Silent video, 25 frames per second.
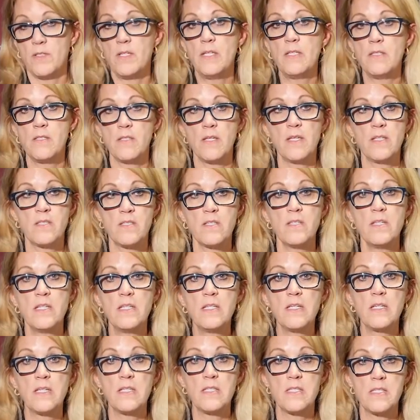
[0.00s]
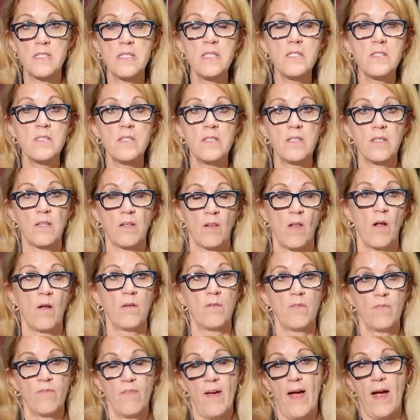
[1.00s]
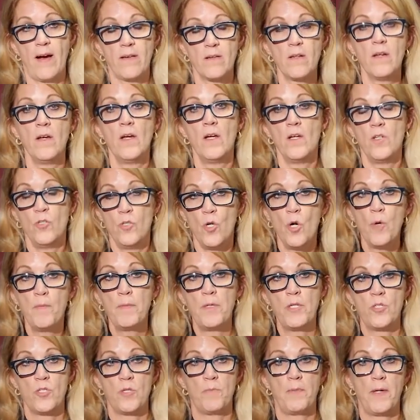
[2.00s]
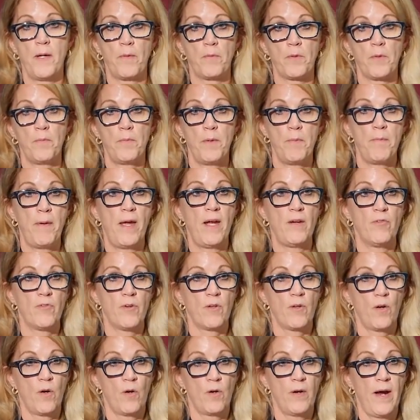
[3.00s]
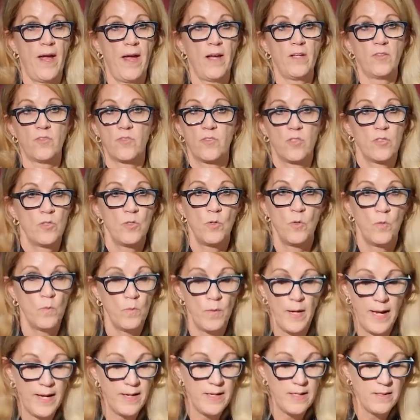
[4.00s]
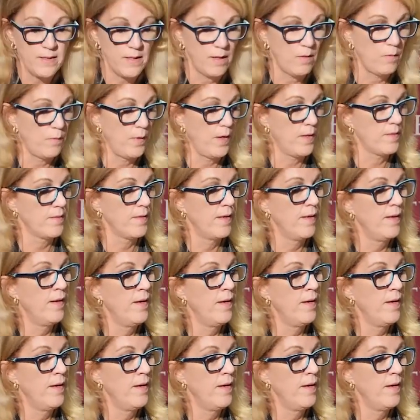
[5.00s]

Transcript: an inconsistency in the law. In fact, nobody should be able to be paid for their eggs to do anything with.